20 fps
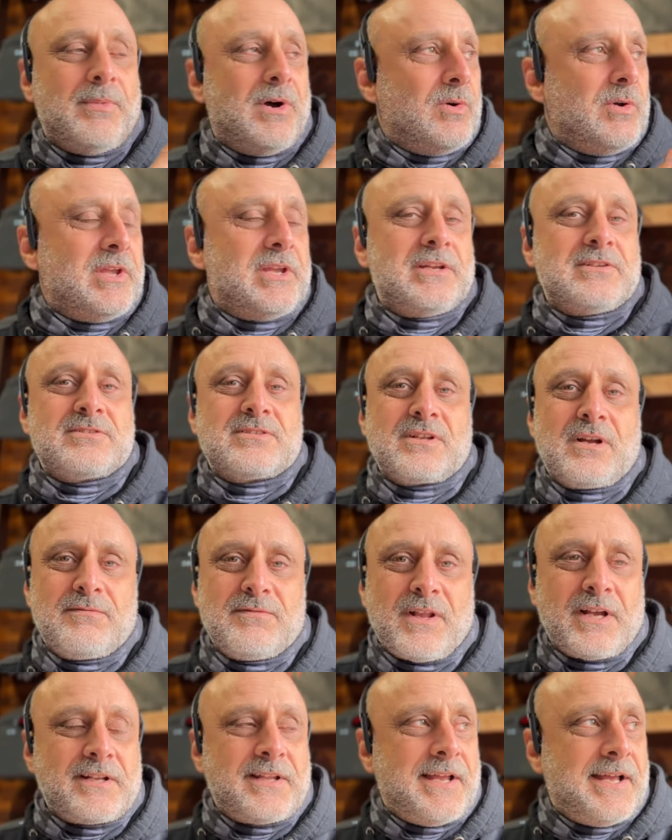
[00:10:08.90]
mowing and stuff
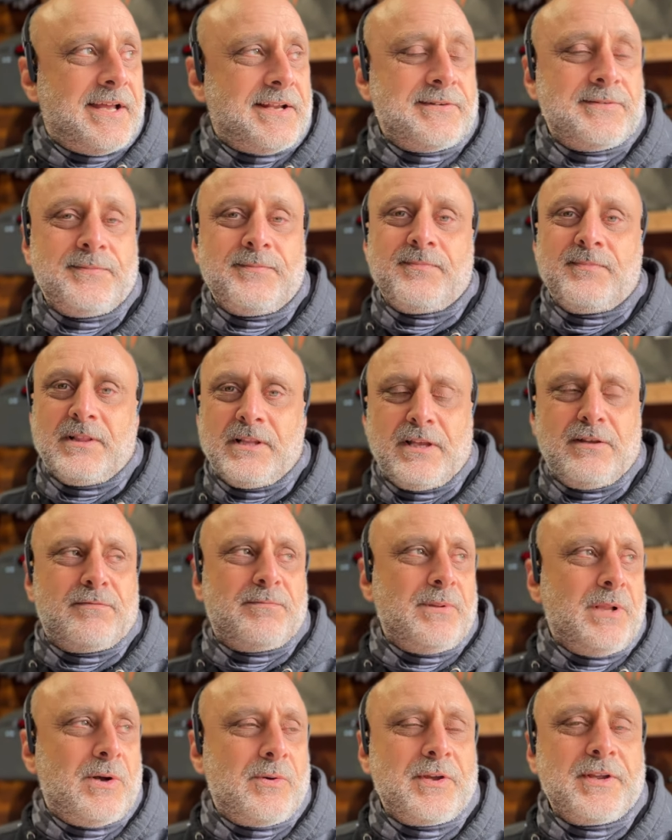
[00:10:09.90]
like that,
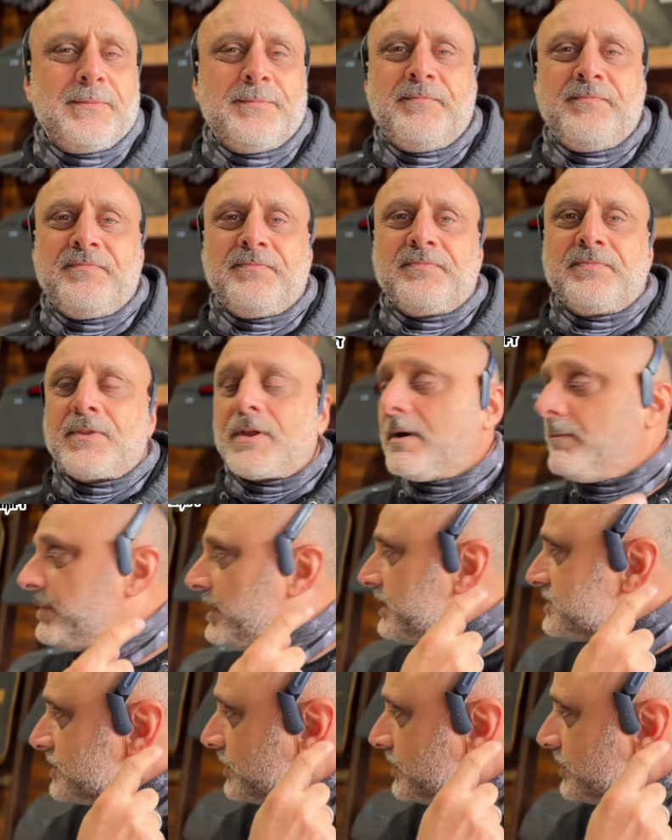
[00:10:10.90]
leaf blowing. But